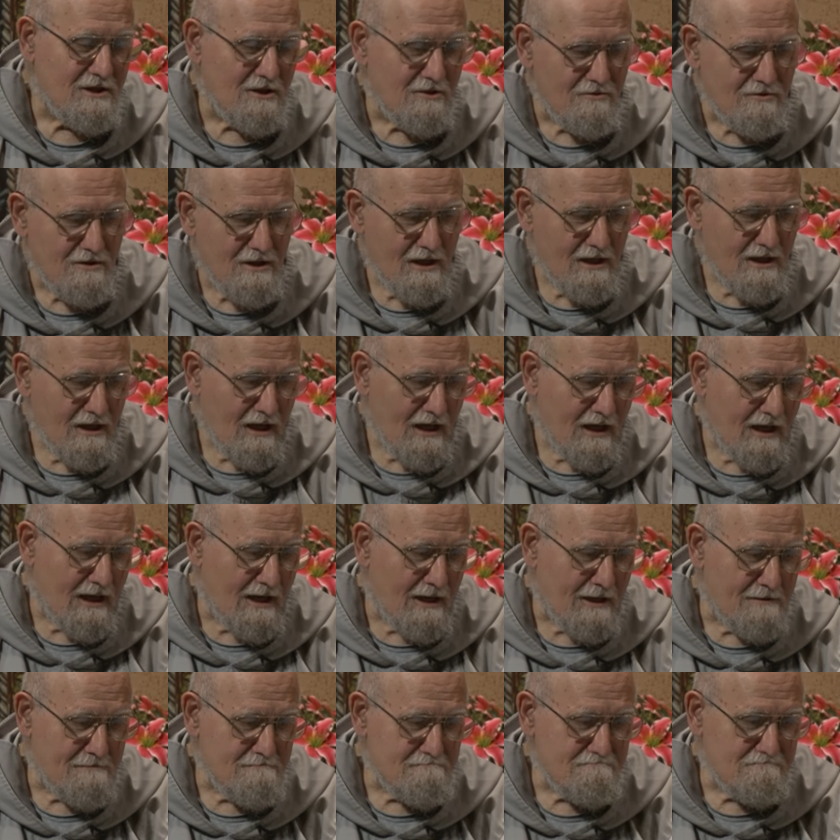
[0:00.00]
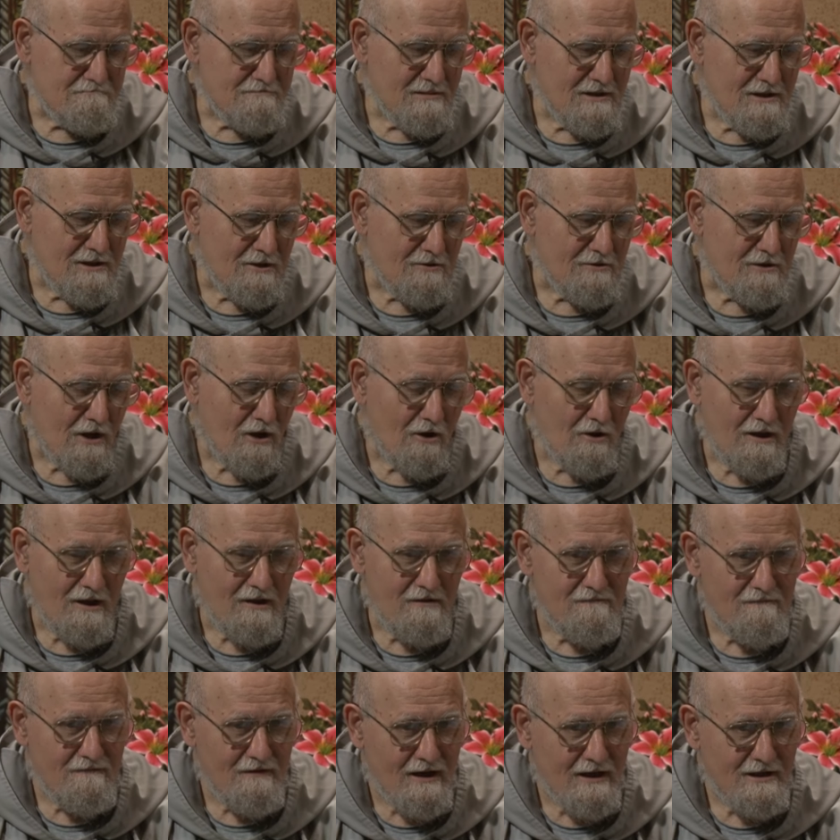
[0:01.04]
you, um, you know, the Holy
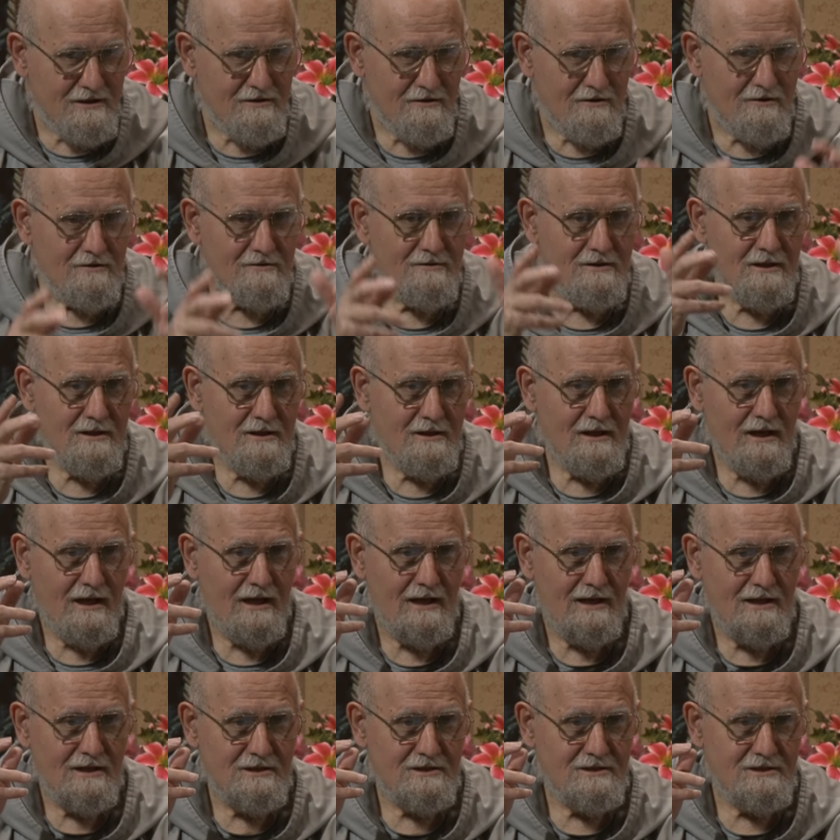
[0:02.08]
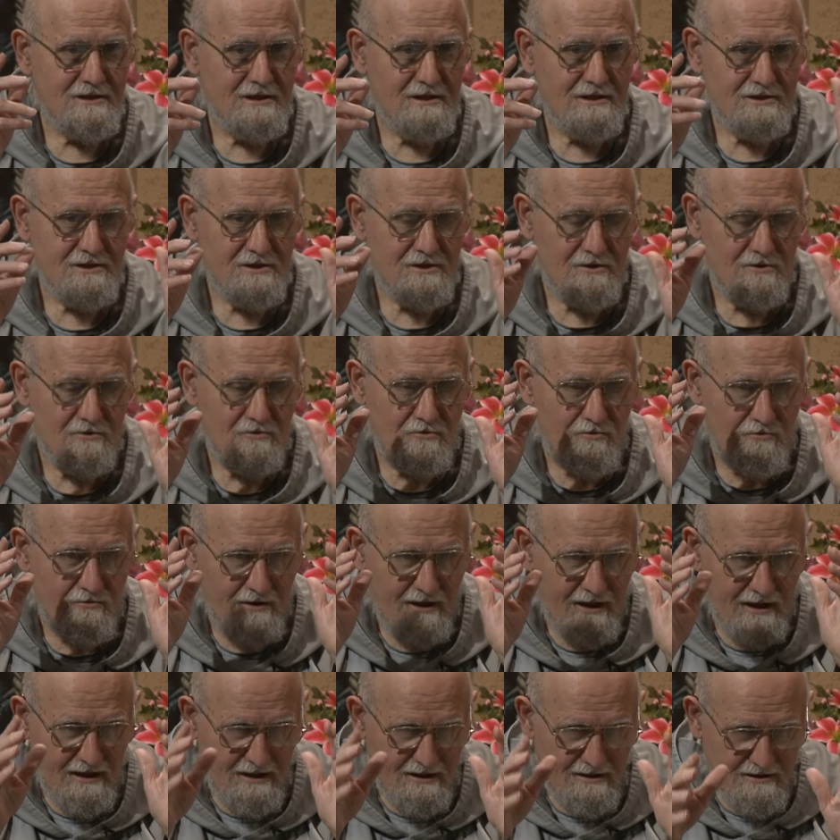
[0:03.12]
Father has this
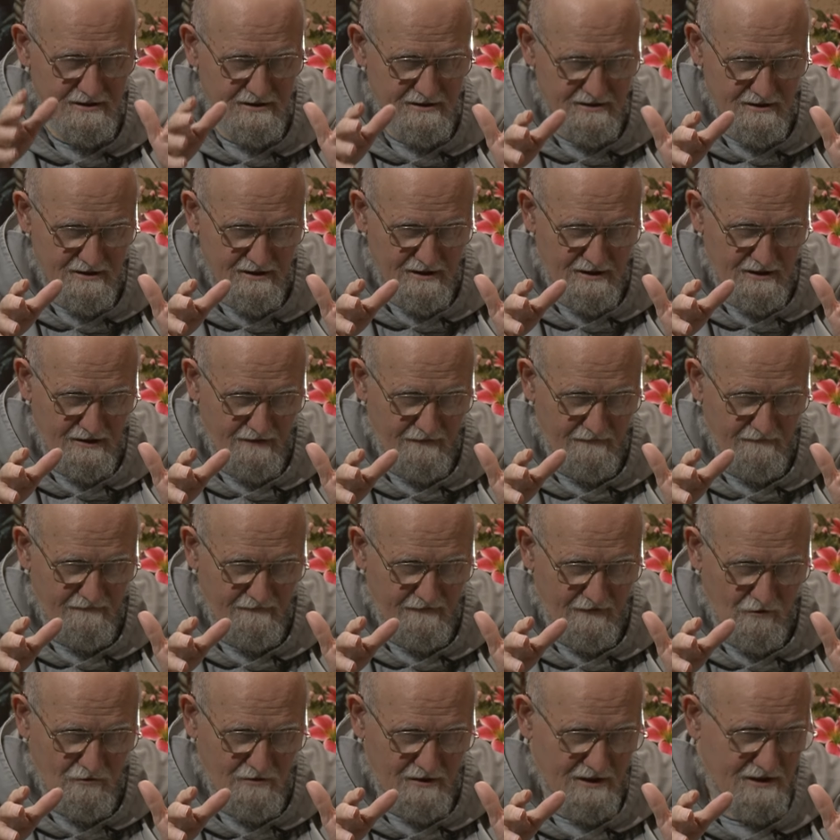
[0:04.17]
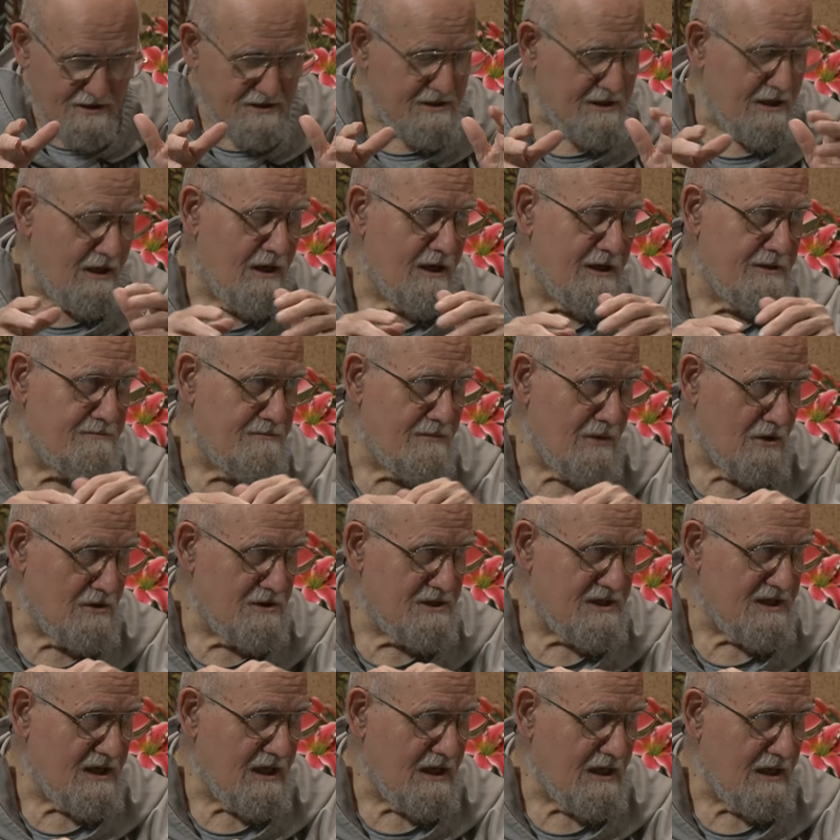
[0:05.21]
great focus on
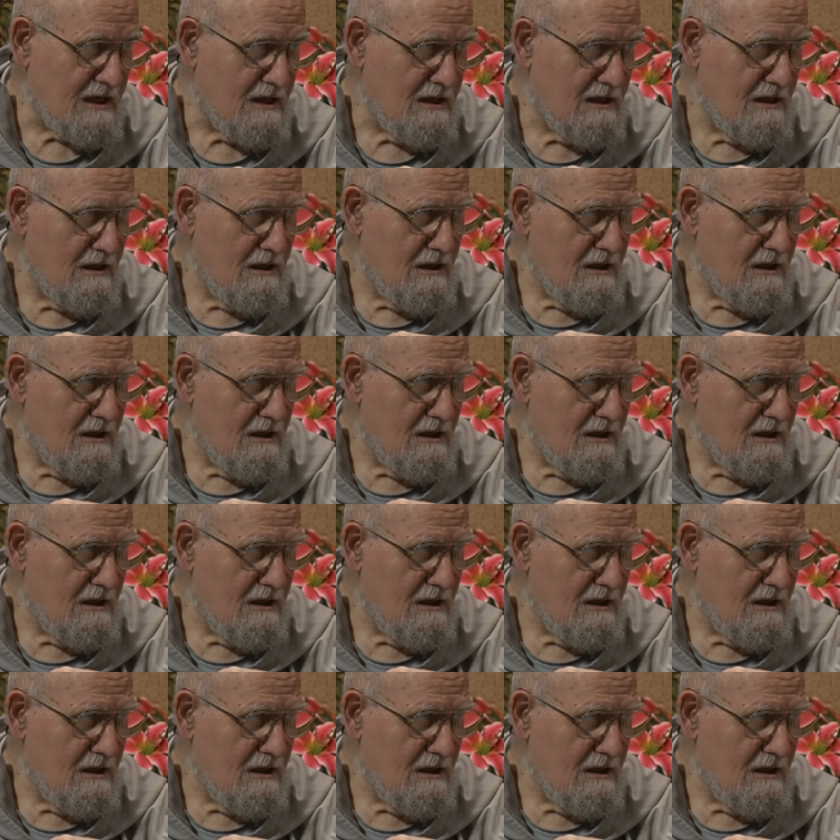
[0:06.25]
mercy. Yeah.